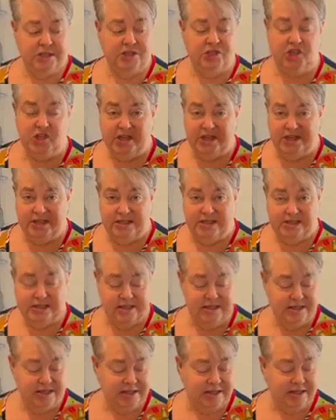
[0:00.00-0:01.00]
cheese
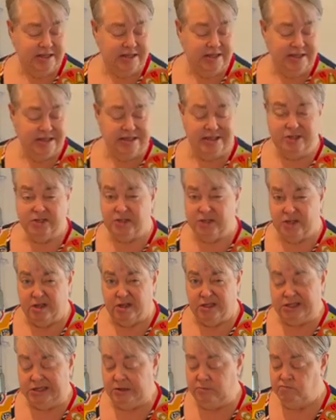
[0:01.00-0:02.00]
is a little
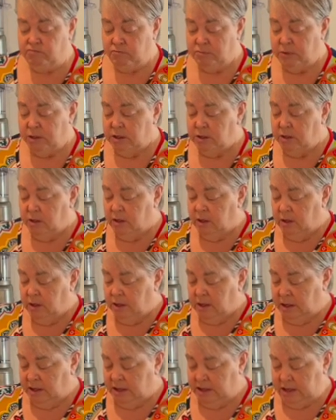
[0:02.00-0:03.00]
salty,
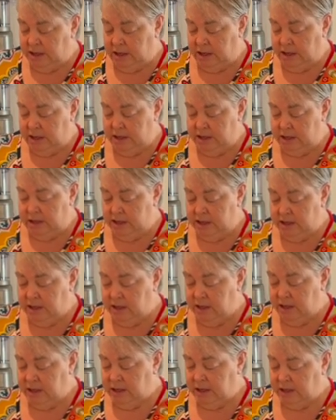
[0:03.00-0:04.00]
and
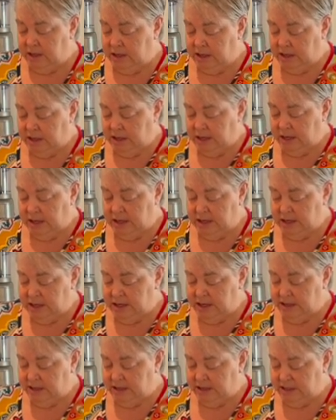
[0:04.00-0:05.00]

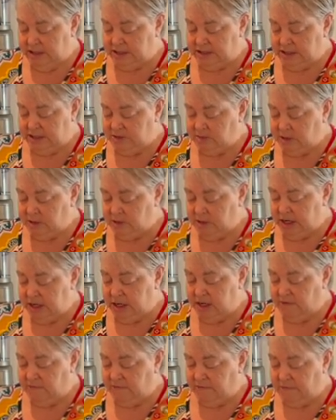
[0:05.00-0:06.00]
it seems to be
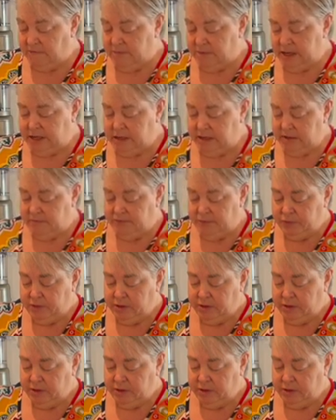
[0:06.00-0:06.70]
enough for me.